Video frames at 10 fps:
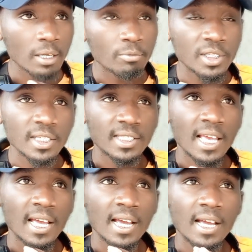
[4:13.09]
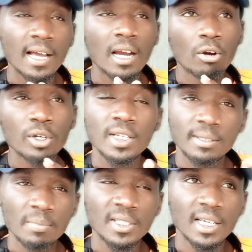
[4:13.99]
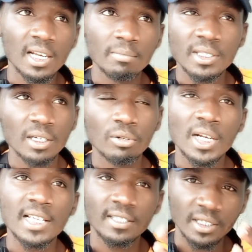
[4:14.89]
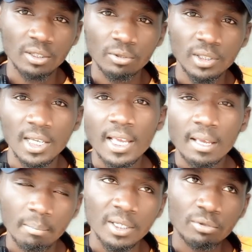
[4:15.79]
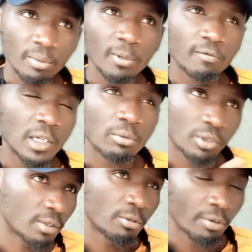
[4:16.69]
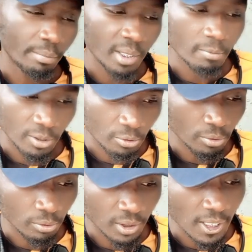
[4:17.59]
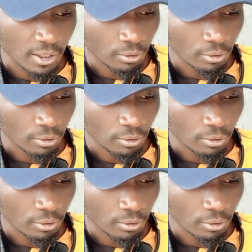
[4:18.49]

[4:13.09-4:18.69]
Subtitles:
which is a chord is basically a basic chord has 3 notes, but you remove 1 note, you remain with 2 notes.